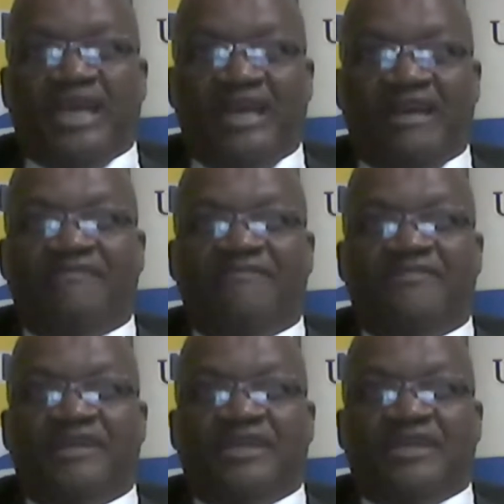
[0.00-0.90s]
We
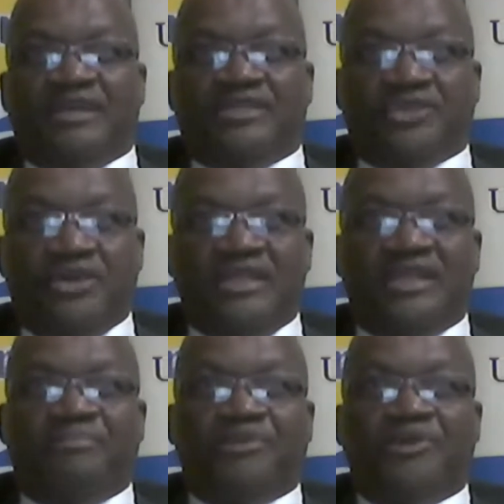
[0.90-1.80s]
have
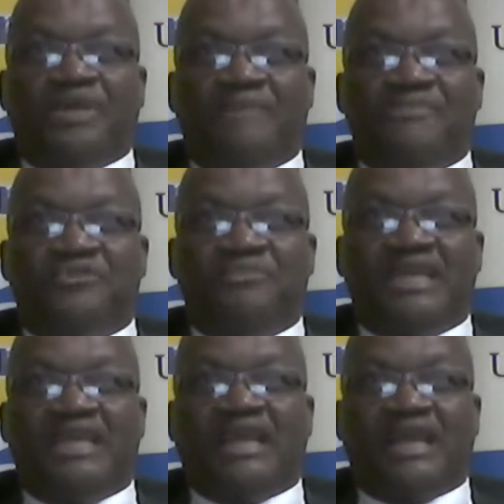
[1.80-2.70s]
joined the program
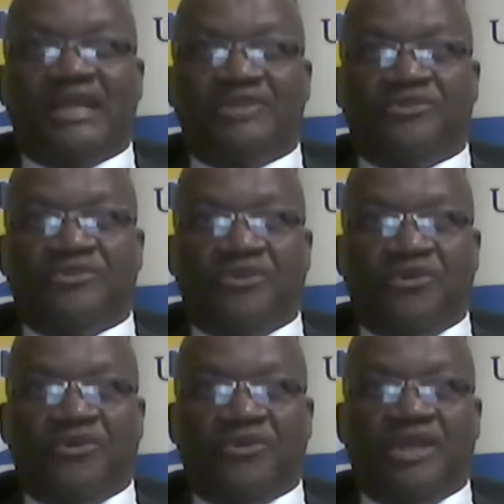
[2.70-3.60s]
to make a clarion
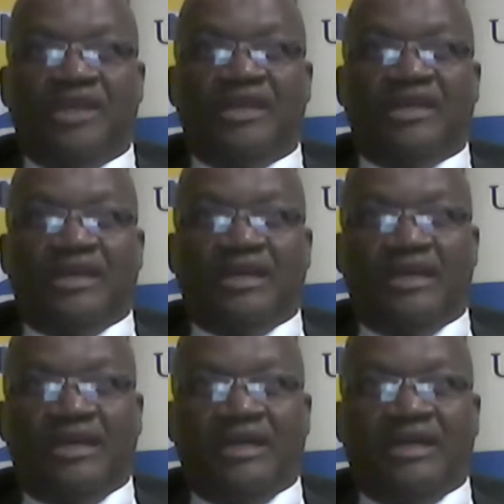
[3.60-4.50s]
call,
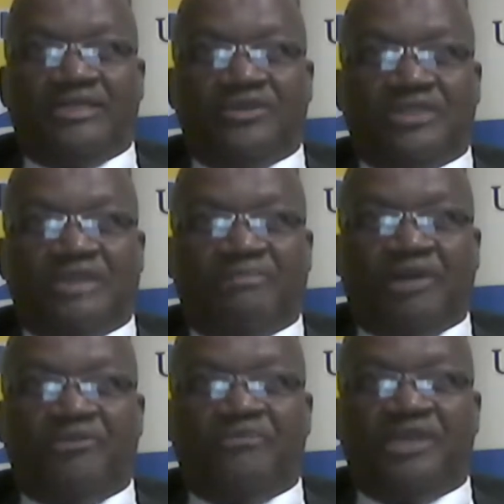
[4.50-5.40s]
Dr.
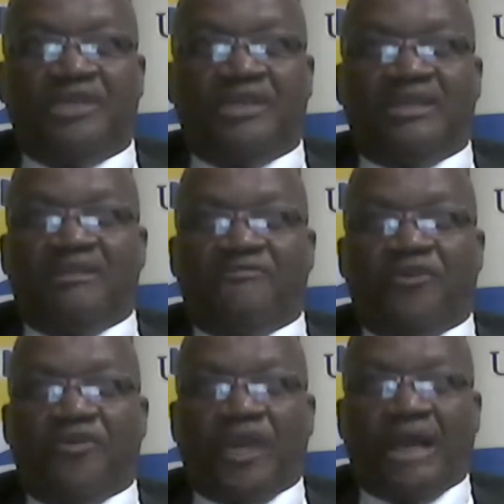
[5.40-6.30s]
Balobi,
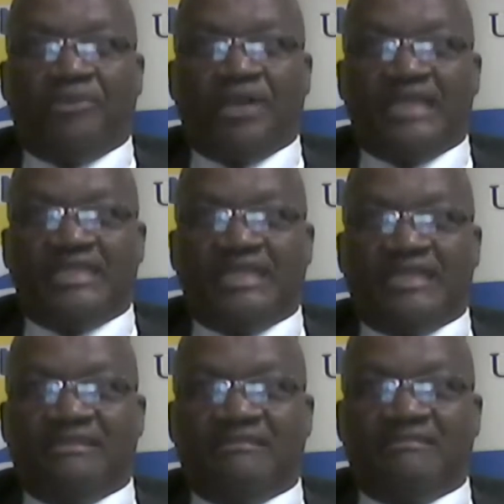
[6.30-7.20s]
for
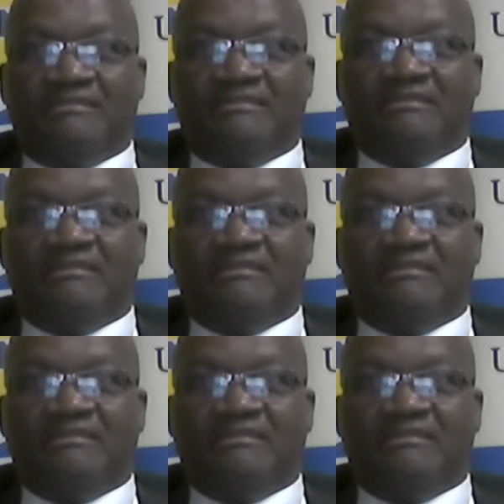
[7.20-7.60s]
collaboration,